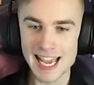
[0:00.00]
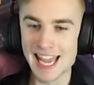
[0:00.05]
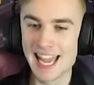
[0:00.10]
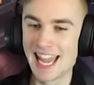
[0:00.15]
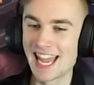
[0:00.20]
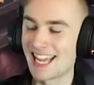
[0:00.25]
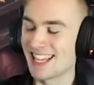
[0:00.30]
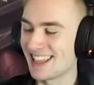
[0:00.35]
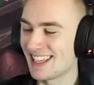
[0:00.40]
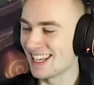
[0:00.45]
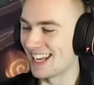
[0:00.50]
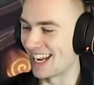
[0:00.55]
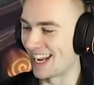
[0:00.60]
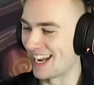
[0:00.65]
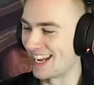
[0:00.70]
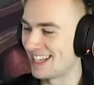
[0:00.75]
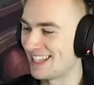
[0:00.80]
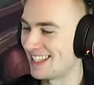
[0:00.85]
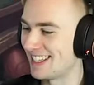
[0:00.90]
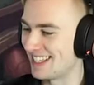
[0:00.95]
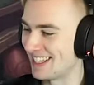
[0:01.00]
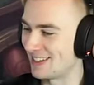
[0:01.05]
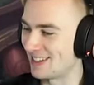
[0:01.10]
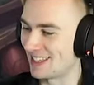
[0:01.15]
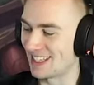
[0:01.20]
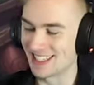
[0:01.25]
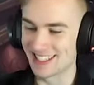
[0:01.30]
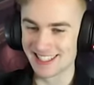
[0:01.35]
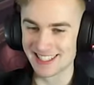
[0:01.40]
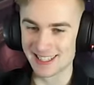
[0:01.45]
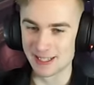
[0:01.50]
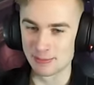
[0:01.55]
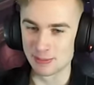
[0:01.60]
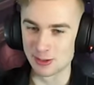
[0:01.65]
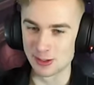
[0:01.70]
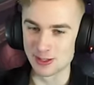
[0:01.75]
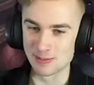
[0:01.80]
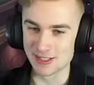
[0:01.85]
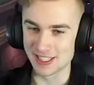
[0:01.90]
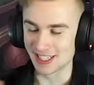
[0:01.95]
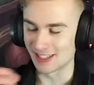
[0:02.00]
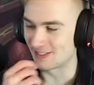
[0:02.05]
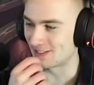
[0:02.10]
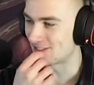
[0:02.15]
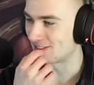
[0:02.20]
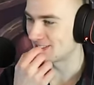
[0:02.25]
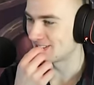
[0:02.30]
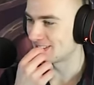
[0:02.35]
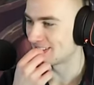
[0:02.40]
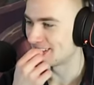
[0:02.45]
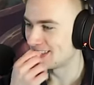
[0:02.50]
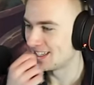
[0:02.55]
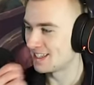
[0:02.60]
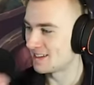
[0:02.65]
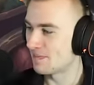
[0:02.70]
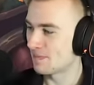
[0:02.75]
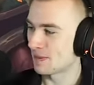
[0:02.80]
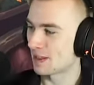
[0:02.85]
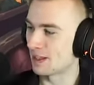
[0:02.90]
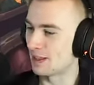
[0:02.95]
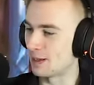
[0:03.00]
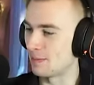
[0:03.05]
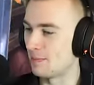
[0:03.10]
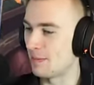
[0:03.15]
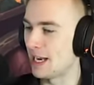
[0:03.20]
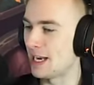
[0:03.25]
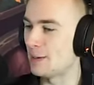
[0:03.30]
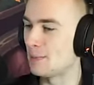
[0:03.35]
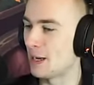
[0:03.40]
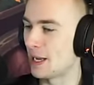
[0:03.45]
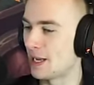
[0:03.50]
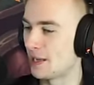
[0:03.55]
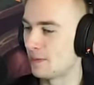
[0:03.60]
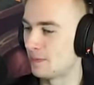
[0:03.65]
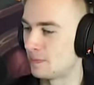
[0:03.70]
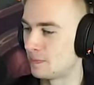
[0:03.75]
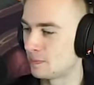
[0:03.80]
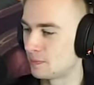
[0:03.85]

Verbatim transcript: And and there he is. The boy himself. The main man.